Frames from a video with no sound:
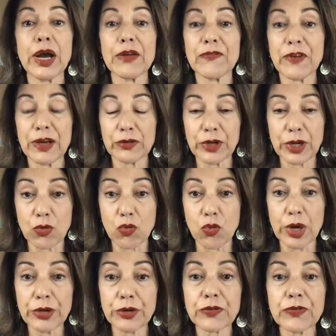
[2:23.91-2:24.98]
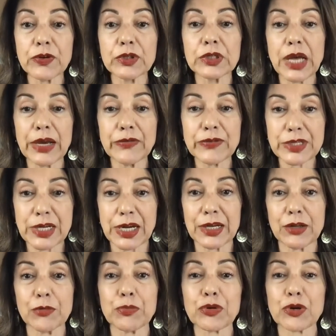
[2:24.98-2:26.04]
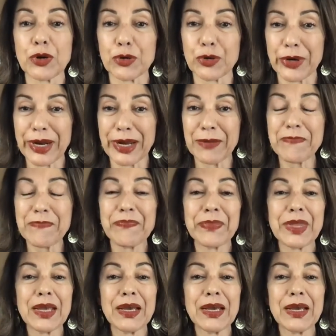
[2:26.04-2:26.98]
I found a wonderful lifestyle program